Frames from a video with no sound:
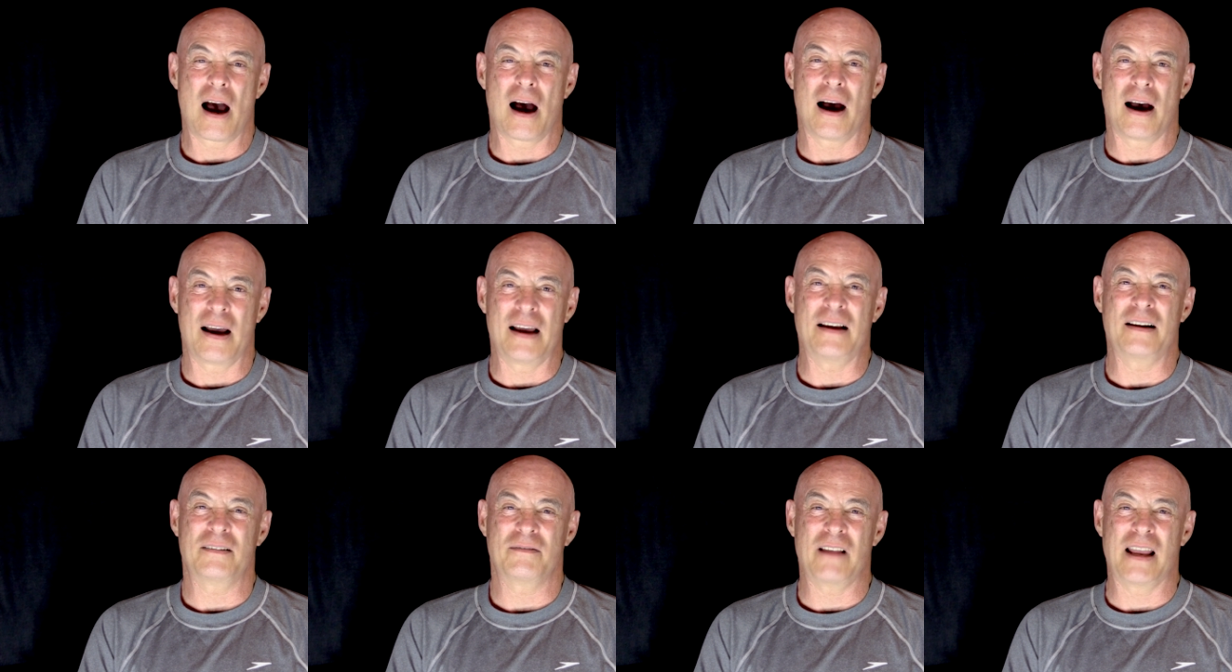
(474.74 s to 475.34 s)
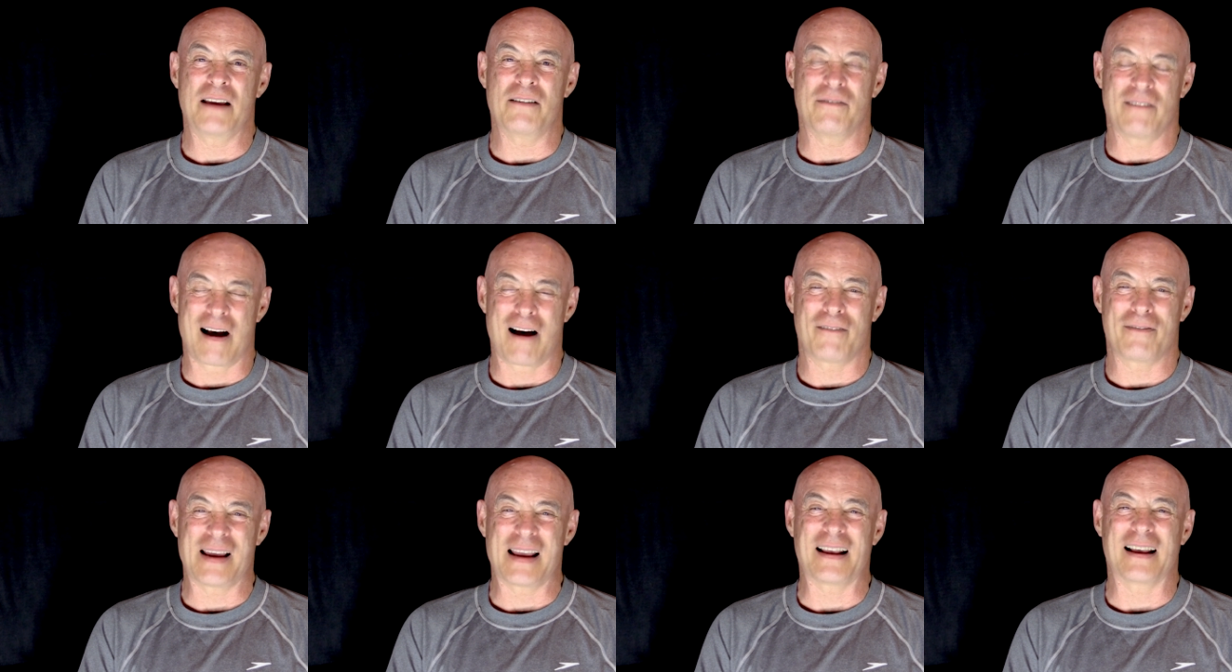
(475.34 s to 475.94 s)
uh, in,
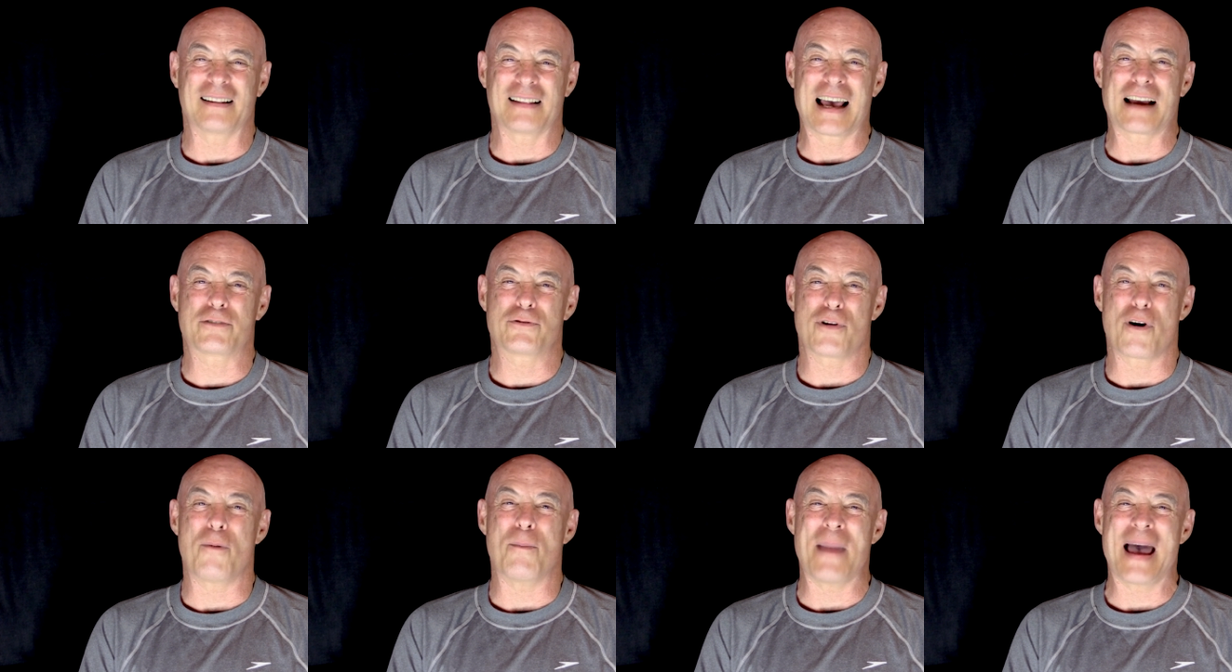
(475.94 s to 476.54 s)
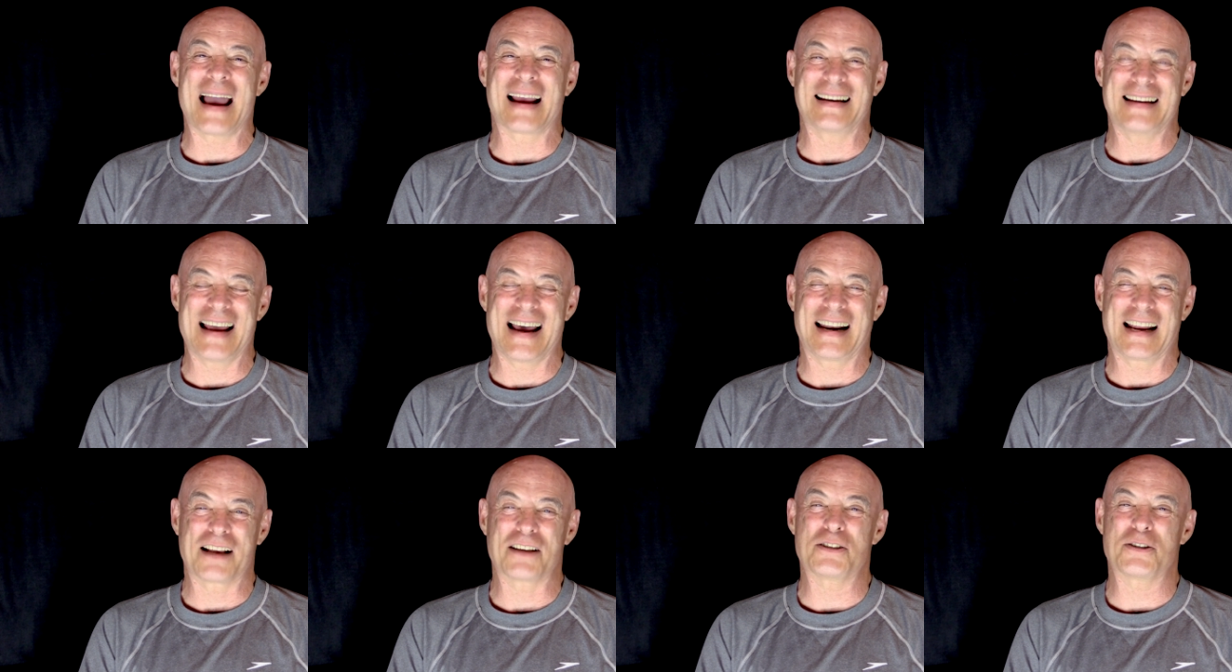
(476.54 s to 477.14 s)
involving
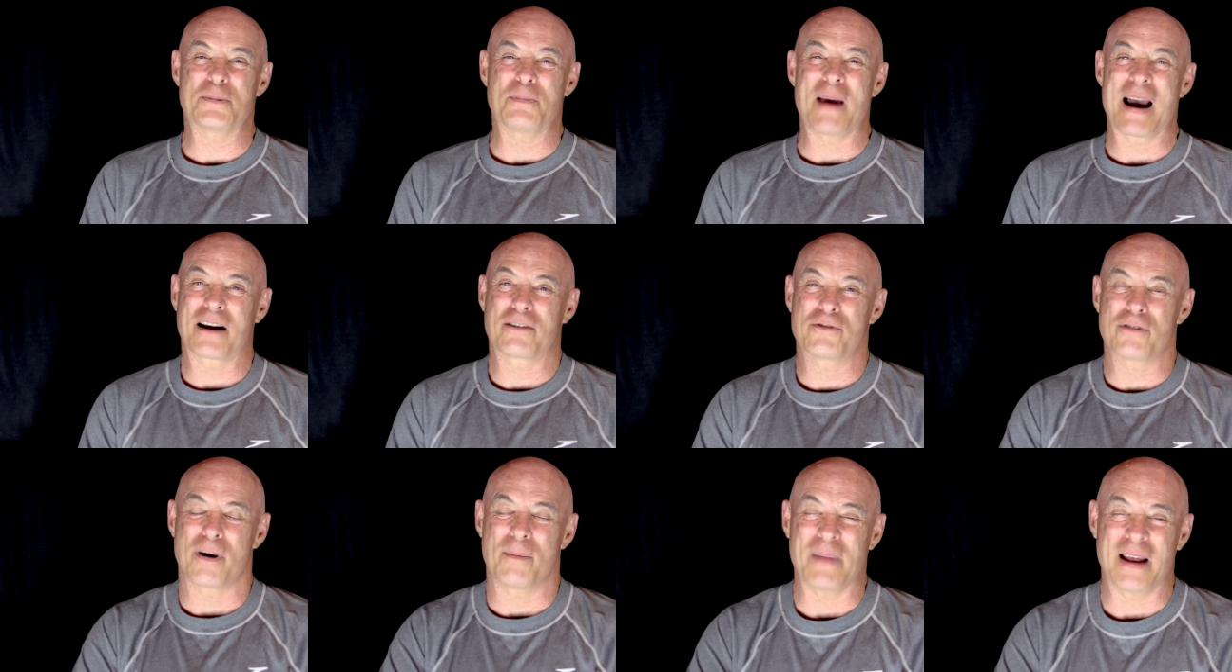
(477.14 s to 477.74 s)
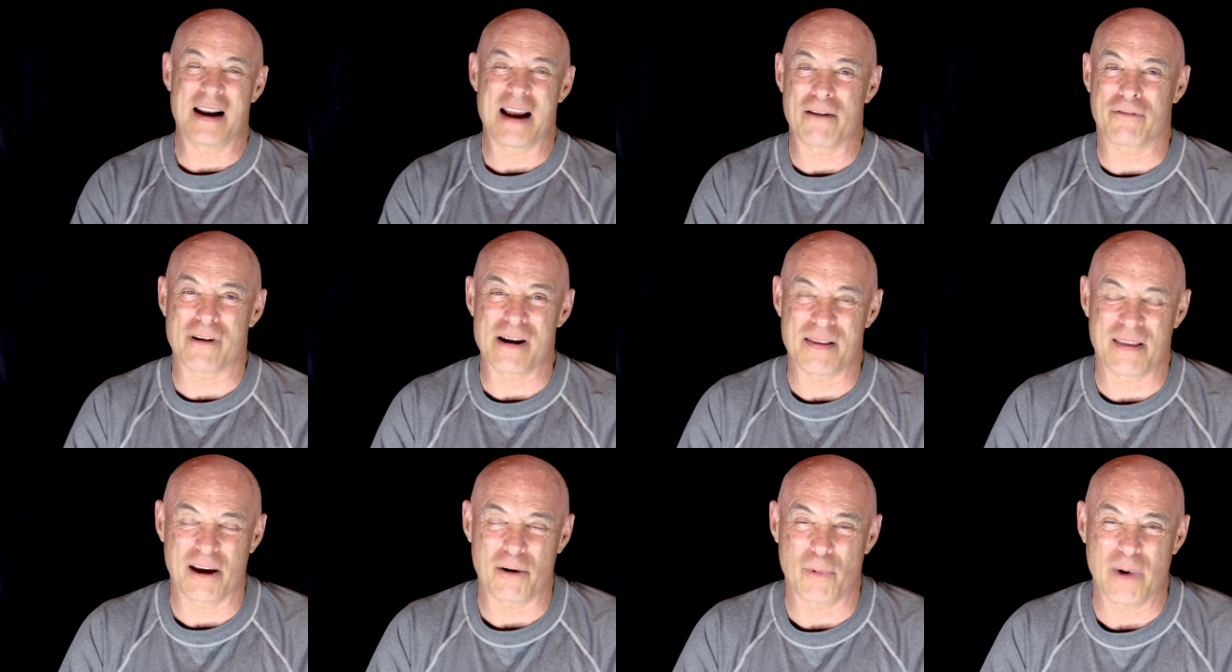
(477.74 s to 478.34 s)
electromagnetic spectrum and
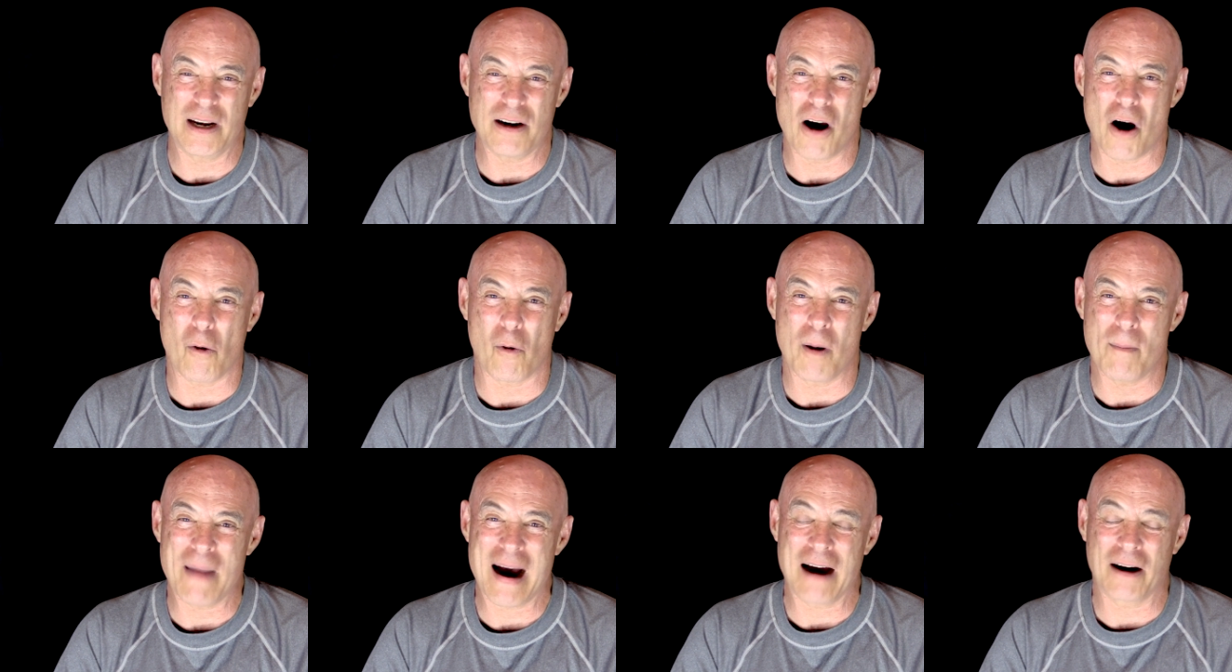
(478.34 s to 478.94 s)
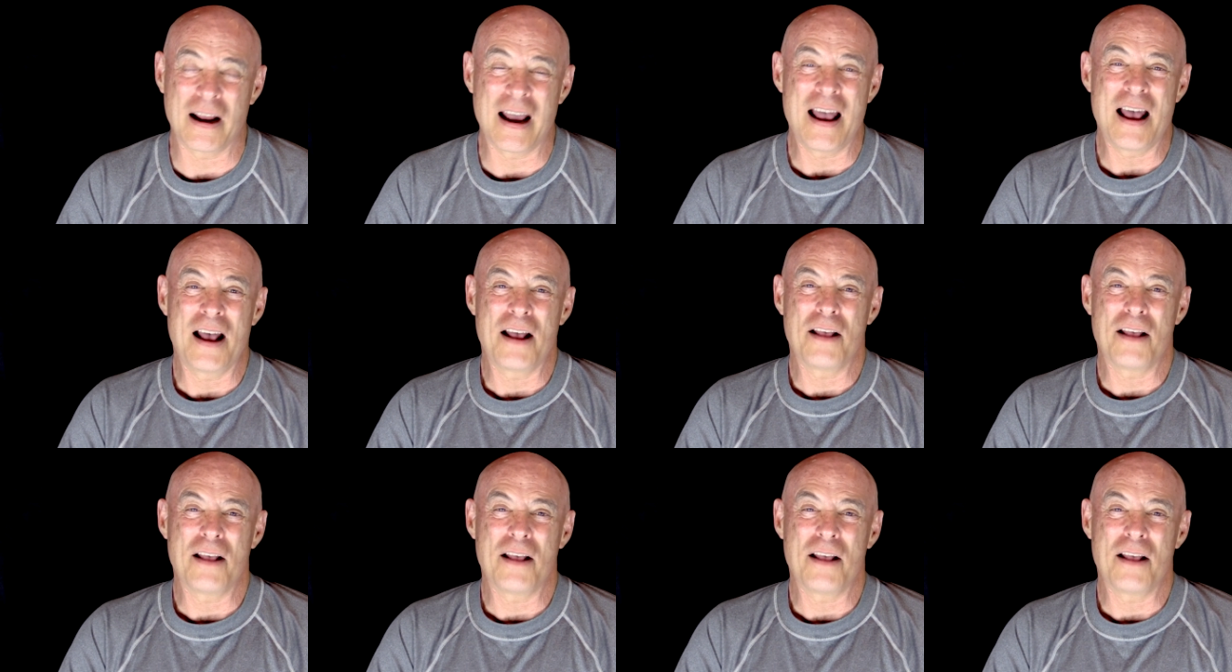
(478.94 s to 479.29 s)
everything we know about